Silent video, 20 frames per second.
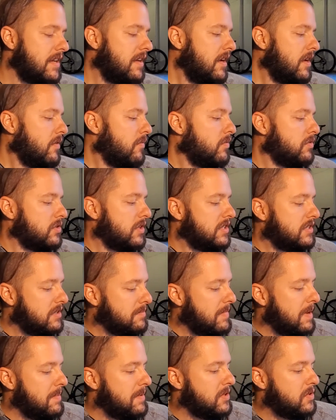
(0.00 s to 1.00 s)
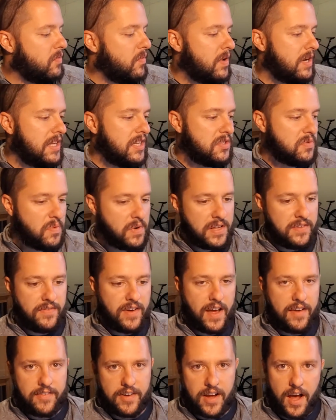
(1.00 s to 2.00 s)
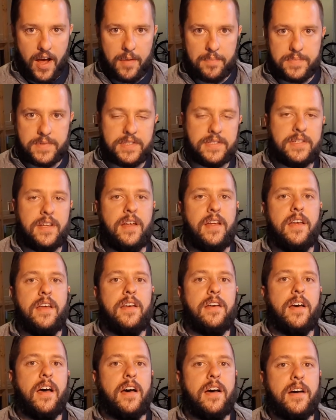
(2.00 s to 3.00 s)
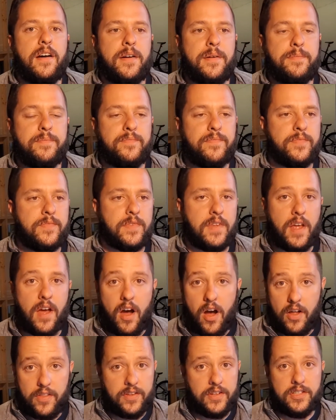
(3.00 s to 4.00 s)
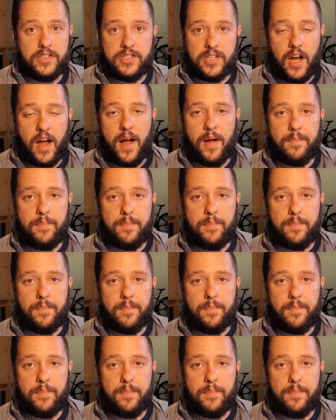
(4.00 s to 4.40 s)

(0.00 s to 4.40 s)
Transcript: which will get you maybe 20, 25 cups um, on their shop.